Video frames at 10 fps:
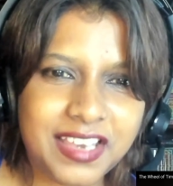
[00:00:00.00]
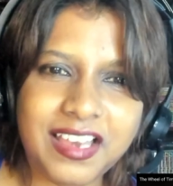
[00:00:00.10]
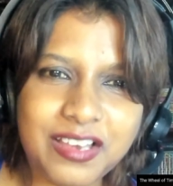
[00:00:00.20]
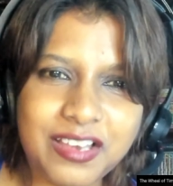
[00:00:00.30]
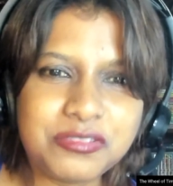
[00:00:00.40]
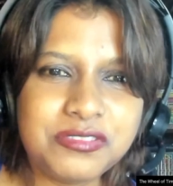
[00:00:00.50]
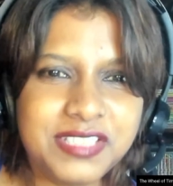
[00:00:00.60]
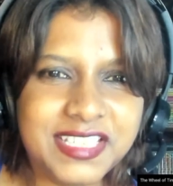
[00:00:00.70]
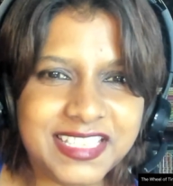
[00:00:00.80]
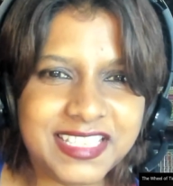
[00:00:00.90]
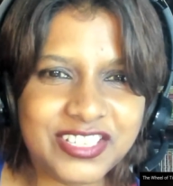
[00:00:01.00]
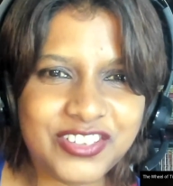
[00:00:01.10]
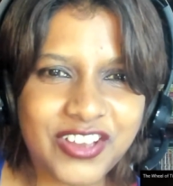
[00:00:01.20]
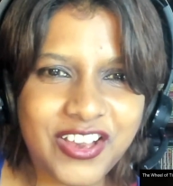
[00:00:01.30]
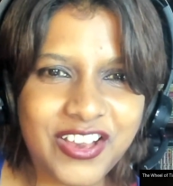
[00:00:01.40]
How cool is that
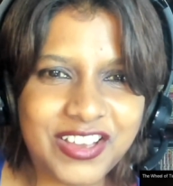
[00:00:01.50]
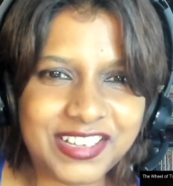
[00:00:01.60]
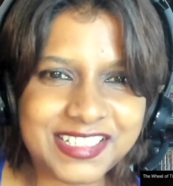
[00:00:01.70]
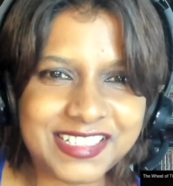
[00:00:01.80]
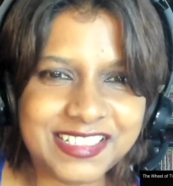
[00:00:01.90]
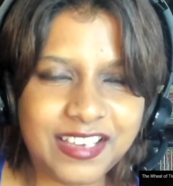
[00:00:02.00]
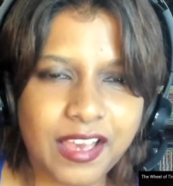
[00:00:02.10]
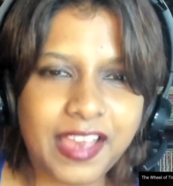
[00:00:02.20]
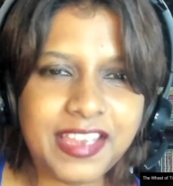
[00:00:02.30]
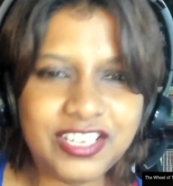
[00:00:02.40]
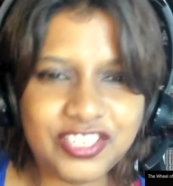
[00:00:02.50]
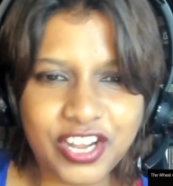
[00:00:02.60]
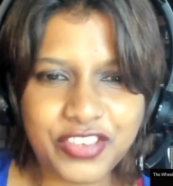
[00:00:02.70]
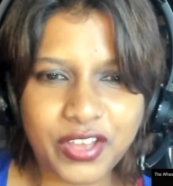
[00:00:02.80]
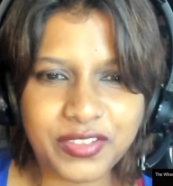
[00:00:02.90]
shot? I
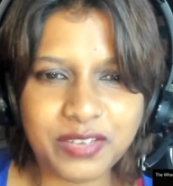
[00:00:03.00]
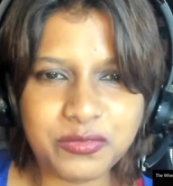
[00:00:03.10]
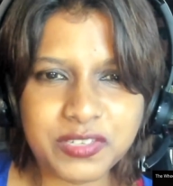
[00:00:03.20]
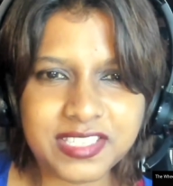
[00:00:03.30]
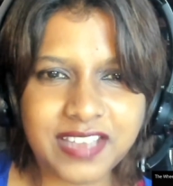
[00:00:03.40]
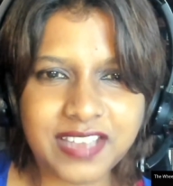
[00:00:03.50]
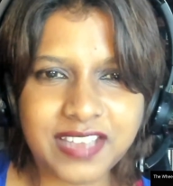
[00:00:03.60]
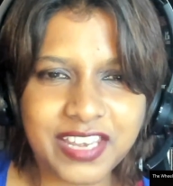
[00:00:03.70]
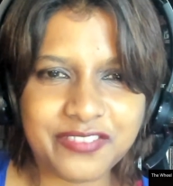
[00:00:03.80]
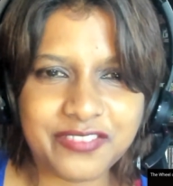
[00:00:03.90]
initially thought that was Nynaeve,